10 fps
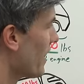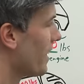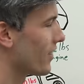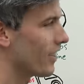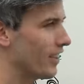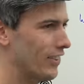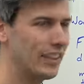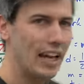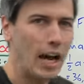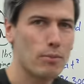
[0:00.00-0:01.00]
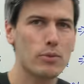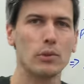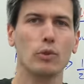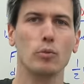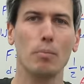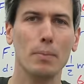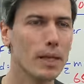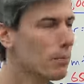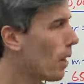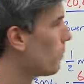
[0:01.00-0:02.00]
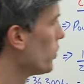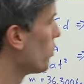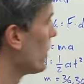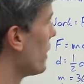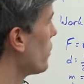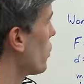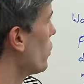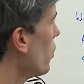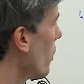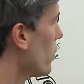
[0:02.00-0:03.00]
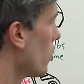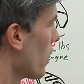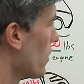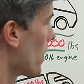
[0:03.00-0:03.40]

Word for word: this is the absolute minimum you would need to do it. You're not